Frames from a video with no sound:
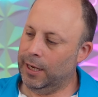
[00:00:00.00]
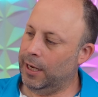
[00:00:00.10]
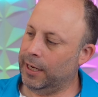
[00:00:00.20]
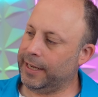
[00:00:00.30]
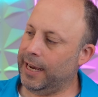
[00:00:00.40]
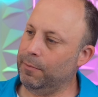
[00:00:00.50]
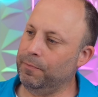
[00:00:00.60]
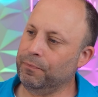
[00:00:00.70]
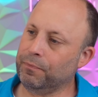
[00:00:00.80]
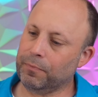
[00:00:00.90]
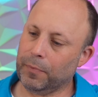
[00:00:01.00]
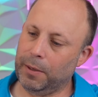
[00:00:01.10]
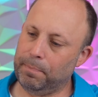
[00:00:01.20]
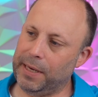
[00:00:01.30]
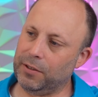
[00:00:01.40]
Again,
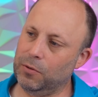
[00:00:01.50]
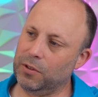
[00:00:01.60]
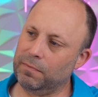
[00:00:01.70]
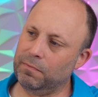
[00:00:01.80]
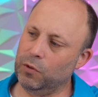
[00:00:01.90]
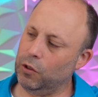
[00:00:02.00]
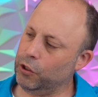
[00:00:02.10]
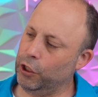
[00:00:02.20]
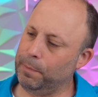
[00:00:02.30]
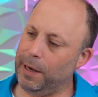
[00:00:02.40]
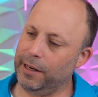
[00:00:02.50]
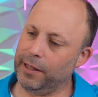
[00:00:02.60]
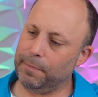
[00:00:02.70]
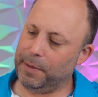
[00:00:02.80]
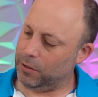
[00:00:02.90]
bezels, not too bad. I
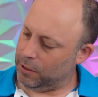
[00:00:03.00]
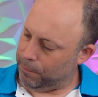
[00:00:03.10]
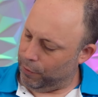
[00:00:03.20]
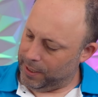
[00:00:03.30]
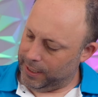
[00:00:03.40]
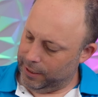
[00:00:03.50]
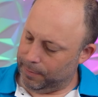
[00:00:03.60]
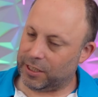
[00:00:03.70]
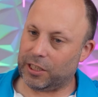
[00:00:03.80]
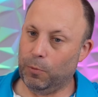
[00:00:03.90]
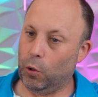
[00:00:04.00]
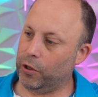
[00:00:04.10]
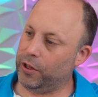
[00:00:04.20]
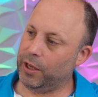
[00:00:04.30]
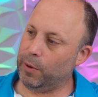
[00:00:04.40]
think the bezels are probably a little bit
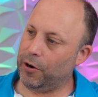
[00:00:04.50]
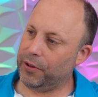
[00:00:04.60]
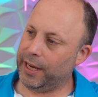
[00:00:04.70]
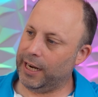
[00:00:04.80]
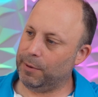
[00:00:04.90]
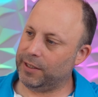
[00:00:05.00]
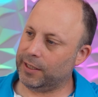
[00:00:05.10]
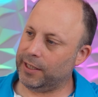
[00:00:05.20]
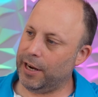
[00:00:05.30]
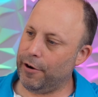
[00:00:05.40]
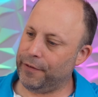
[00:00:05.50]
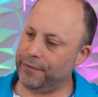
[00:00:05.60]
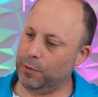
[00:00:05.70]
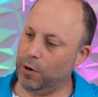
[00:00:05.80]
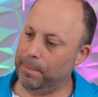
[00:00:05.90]
smaller than they were on the Alienware 16 Area
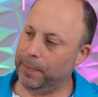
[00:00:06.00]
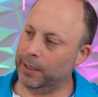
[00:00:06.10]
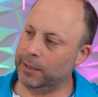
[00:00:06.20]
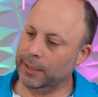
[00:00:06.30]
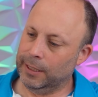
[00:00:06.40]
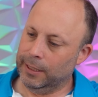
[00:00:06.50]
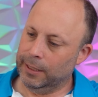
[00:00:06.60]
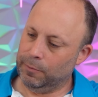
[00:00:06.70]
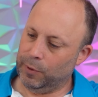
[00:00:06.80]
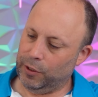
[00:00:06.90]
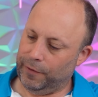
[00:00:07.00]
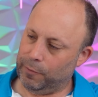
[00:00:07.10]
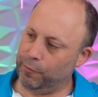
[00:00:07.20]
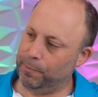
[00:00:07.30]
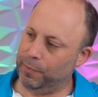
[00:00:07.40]
51, but we do have
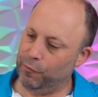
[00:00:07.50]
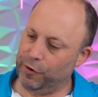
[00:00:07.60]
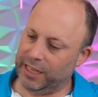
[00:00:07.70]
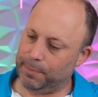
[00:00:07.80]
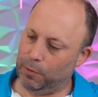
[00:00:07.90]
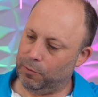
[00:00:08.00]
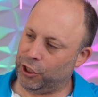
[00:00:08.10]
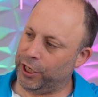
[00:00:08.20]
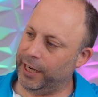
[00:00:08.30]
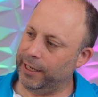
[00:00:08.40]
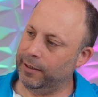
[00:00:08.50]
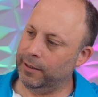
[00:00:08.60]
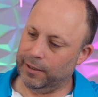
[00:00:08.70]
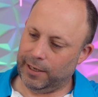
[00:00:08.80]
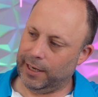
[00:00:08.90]
a reasonable chin
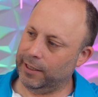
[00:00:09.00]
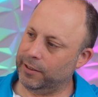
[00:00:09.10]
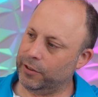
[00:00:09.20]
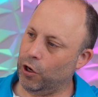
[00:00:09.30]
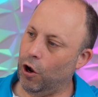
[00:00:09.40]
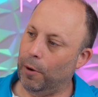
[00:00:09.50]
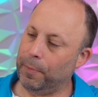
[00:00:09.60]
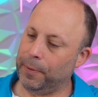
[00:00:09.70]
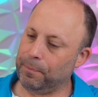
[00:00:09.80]
and top.